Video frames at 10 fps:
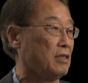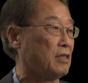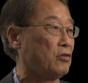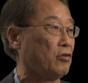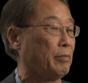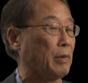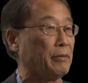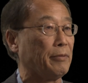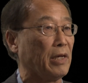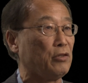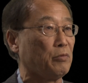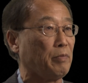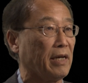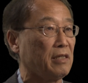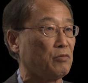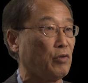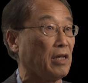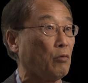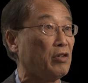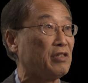essentially by the major banks, where
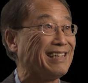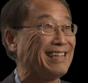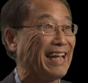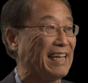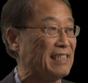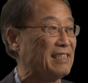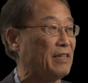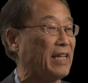they want to lend